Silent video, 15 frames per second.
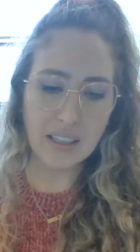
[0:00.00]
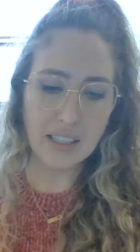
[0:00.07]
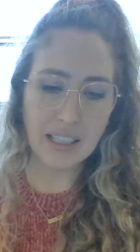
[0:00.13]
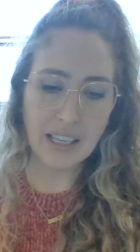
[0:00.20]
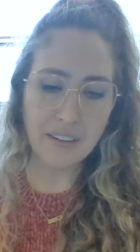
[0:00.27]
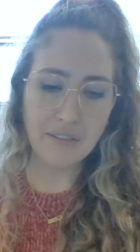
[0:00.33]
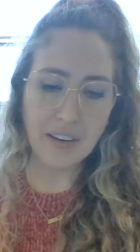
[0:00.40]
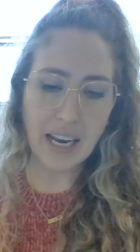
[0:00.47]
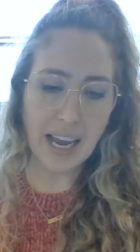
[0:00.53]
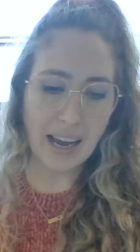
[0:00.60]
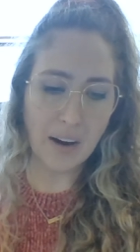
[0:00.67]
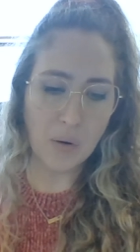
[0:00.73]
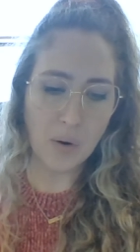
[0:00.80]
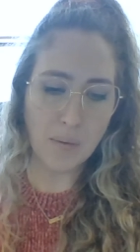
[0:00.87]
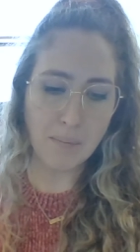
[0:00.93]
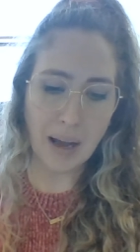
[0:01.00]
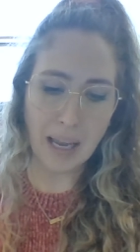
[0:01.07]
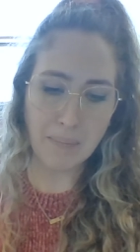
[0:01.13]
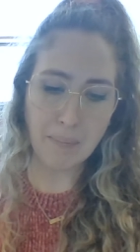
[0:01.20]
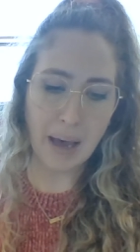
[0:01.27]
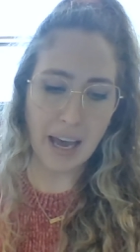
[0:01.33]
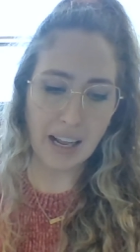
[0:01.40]
give now my
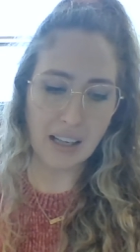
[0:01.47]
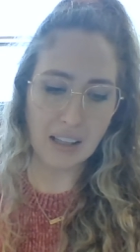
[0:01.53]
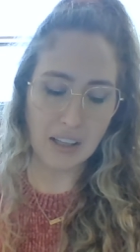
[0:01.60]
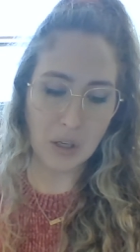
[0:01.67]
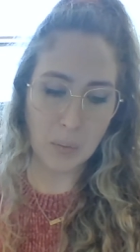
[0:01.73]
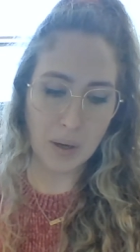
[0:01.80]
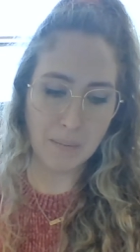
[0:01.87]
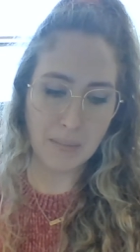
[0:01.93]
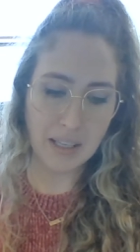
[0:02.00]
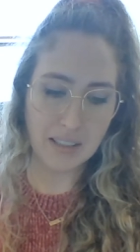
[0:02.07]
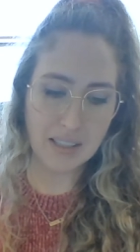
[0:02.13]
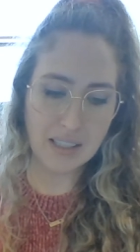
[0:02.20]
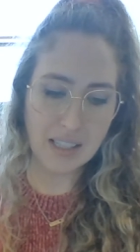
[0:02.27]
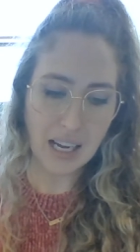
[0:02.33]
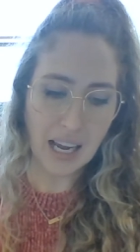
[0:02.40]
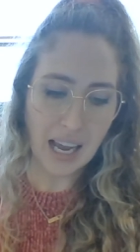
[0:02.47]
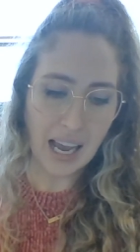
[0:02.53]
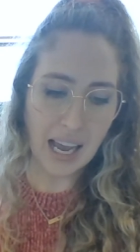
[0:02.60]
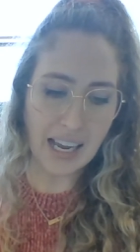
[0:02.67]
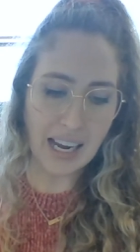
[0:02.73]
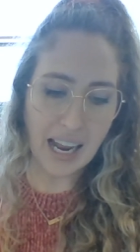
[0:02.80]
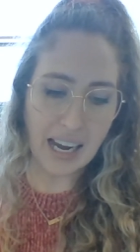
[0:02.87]
battle equipments,
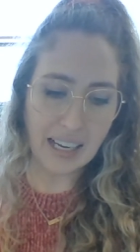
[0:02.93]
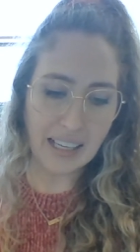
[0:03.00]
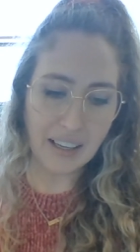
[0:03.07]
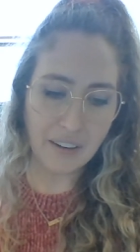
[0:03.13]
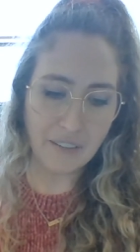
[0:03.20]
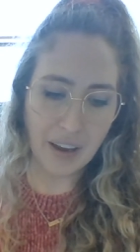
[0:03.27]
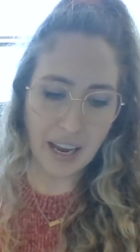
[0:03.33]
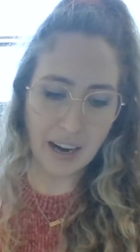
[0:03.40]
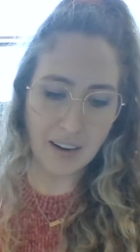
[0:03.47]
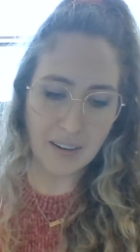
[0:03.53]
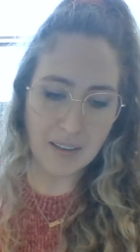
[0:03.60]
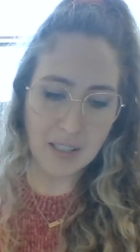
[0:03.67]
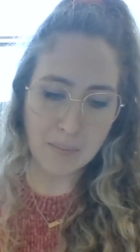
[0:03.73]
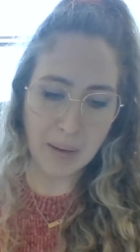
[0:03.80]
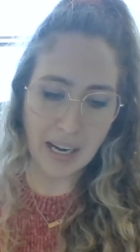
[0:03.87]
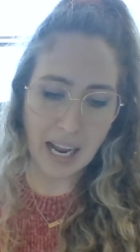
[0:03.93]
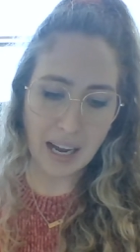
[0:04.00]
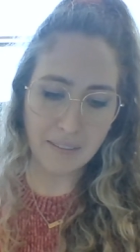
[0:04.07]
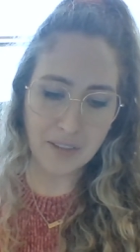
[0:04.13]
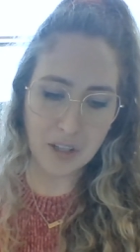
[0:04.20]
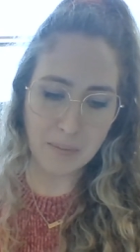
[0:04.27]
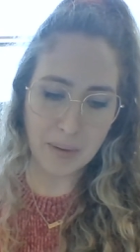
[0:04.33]
had any of heirs been
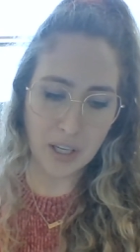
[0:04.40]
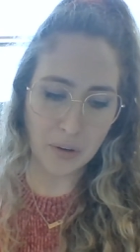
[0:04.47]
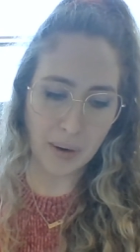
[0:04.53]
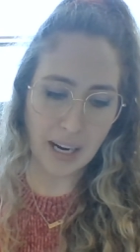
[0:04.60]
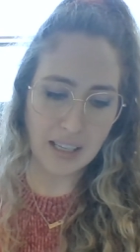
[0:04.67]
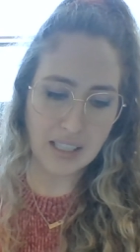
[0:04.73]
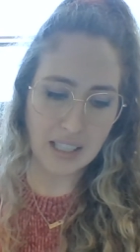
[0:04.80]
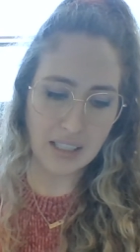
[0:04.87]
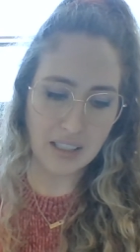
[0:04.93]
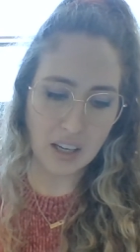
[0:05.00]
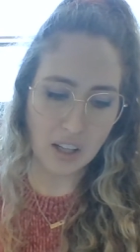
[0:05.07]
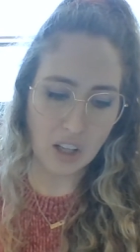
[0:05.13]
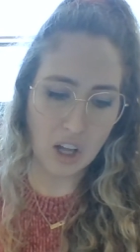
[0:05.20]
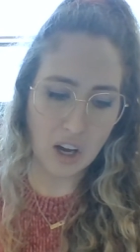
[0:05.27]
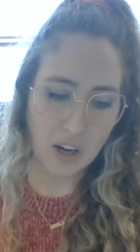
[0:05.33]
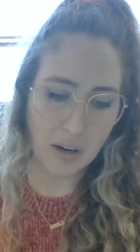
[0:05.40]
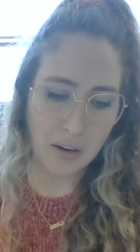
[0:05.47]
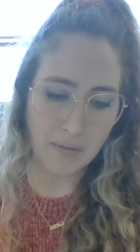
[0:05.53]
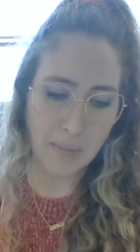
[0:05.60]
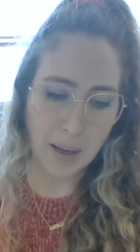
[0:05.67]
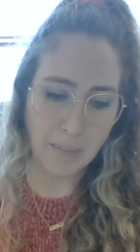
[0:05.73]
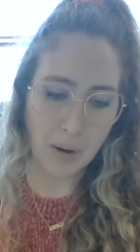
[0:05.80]
after me granted along
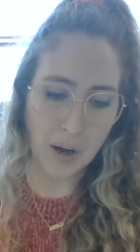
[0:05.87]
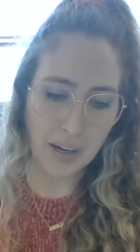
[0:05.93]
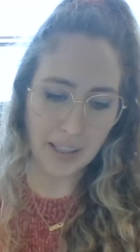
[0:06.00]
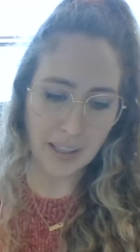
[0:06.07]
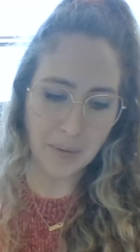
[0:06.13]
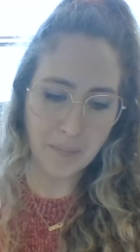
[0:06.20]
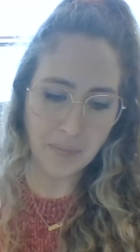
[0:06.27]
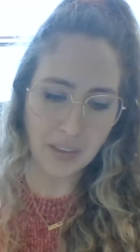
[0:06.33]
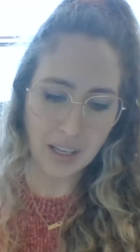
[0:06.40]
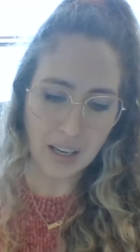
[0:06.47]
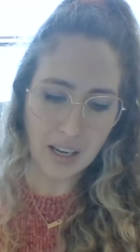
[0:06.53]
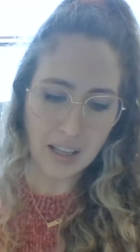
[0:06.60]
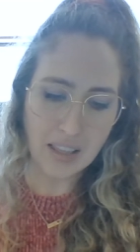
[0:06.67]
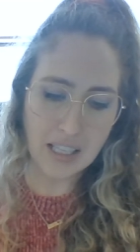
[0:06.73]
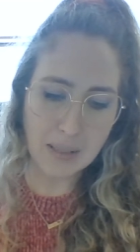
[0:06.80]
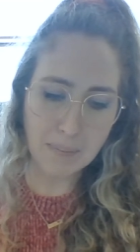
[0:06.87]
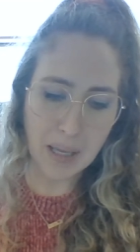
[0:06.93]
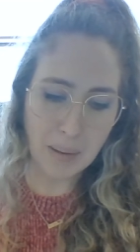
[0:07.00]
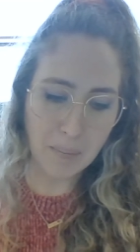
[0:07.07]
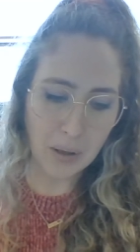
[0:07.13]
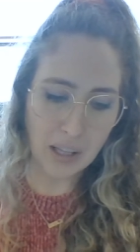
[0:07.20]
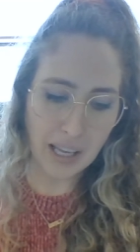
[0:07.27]
of my body. This
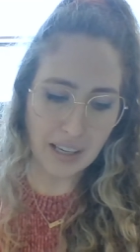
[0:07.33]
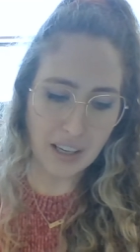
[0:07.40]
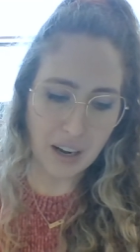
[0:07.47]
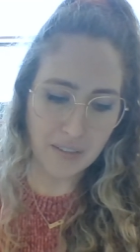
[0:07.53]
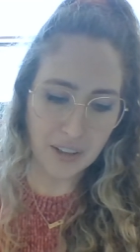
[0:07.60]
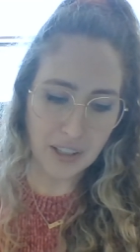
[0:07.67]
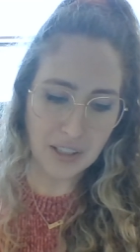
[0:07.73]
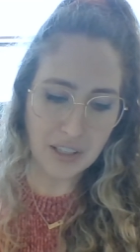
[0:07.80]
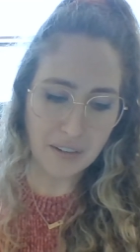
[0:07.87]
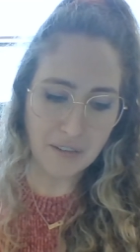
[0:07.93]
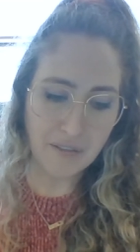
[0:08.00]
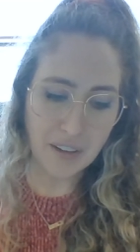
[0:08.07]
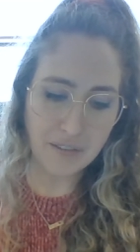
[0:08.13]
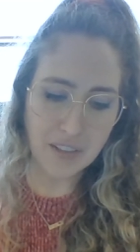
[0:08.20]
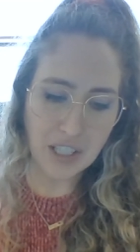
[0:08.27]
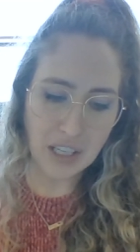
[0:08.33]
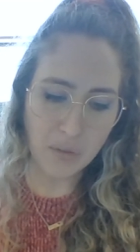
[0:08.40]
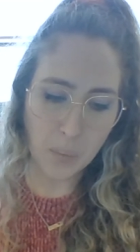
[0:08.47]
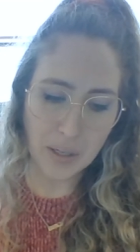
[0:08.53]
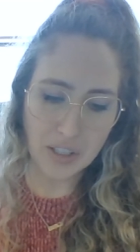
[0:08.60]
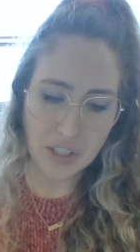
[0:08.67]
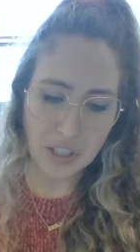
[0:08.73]
people I governed, fifty of
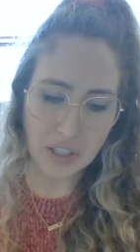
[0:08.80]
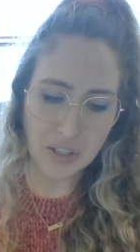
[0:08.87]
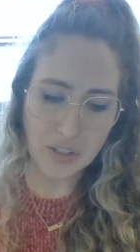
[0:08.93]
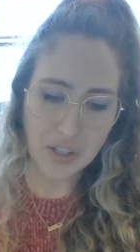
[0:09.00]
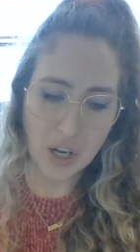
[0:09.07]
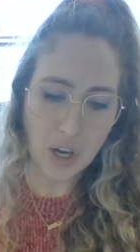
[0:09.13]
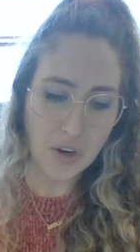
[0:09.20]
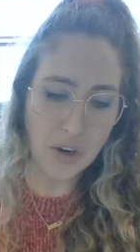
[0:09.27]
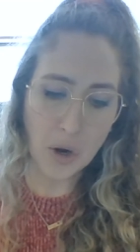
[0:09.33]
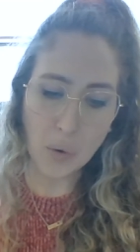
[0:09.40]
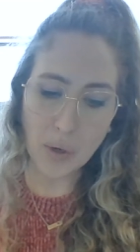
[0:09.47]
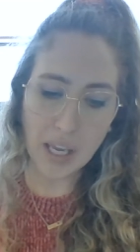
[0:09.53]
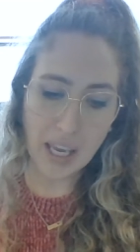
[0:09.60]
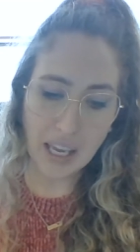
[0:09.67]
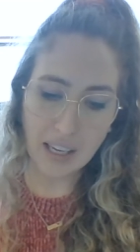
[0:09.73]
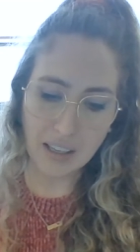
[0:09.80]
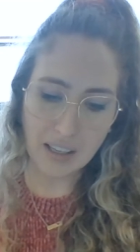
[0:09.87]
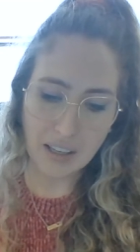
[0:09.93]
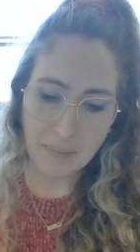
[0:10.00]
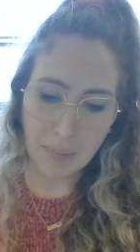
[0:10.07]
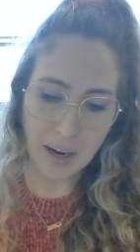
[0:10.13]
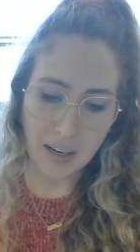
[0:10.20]
winters, no king
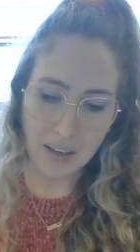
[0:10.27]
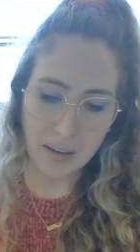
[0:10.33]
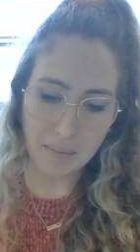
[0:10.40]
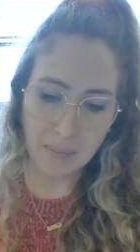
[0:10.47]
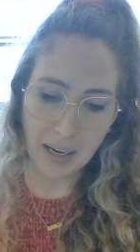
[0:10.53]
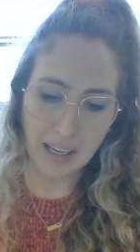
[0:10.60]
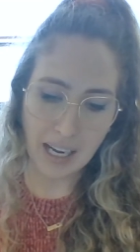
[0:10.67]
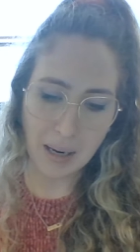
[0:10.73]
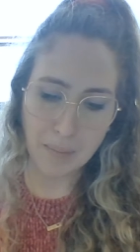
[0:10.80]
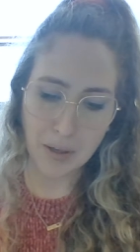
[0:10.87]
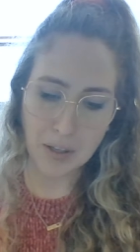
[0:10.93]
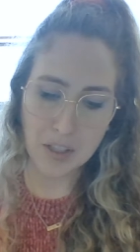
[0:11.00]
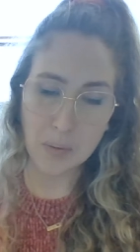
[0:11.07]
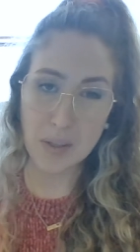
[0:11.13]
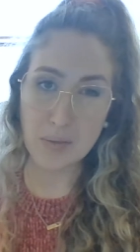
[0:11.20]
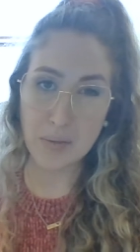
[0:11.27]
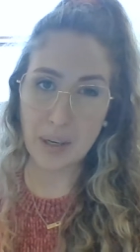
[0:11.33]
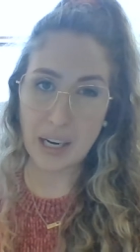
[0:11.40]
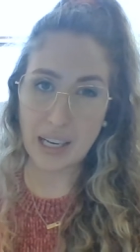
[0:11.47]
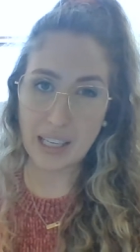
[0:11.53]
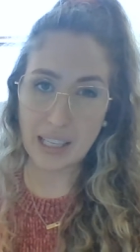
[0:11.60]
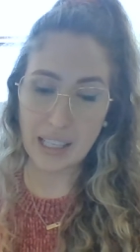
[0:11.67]
among my neighbors, who's
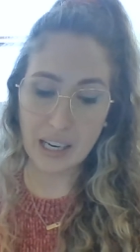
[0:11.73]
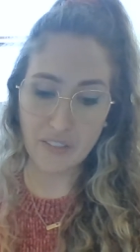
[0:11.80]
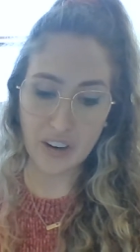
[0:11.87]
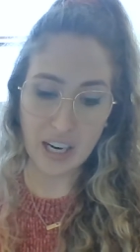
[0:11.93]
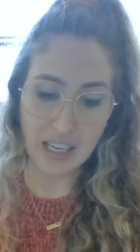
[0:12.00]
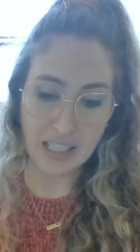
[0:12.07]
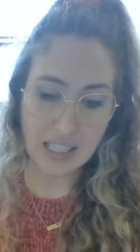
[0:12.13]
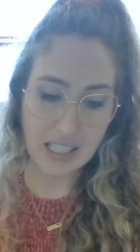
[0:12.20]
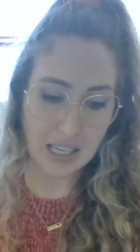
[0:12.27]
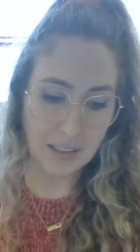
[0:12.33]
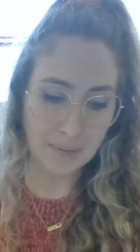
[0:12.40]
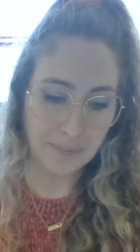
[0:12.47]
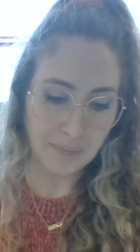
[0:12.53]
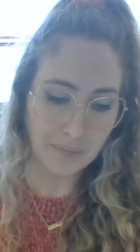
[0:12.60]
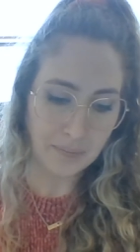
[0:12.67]
regretting he never had a son,